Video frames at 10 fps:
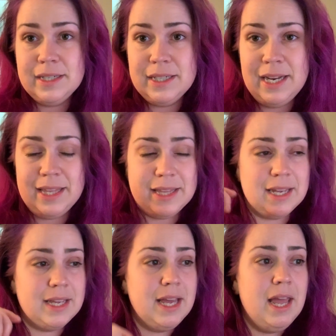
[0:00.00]
anything.
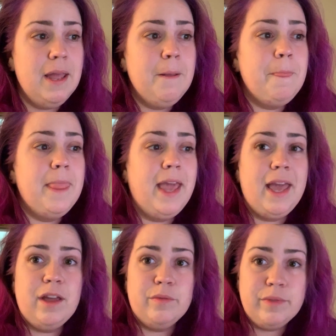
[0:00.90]

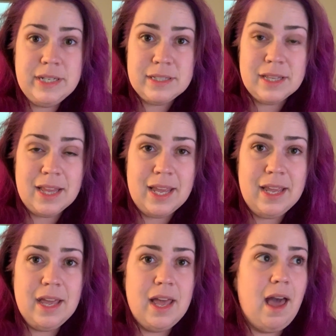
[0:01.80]
And
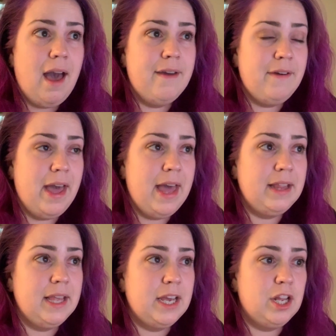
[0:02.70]
recently I've had
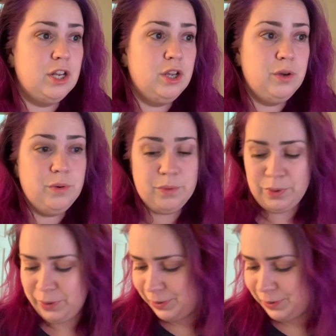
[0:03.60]
like a new,